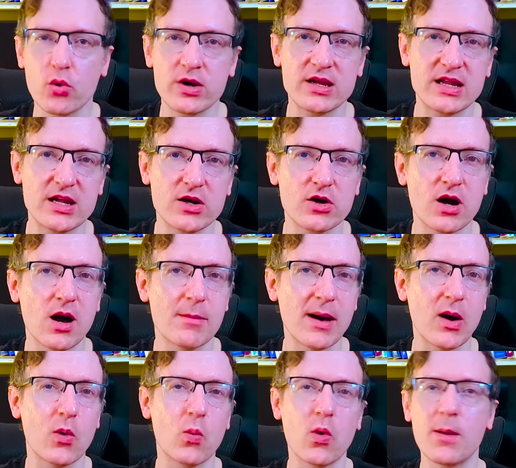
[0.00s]
point here
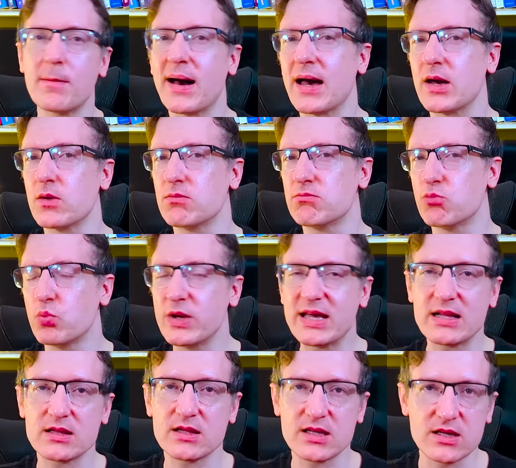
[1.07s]
about what my
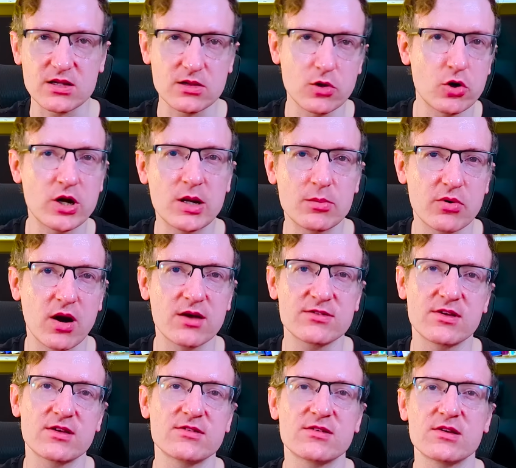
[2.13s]
weekly learning
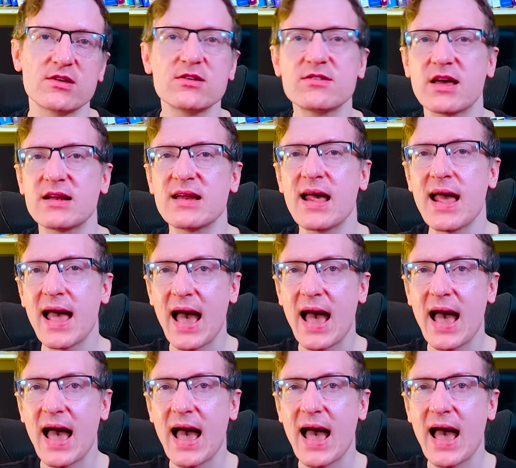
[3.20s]
process is and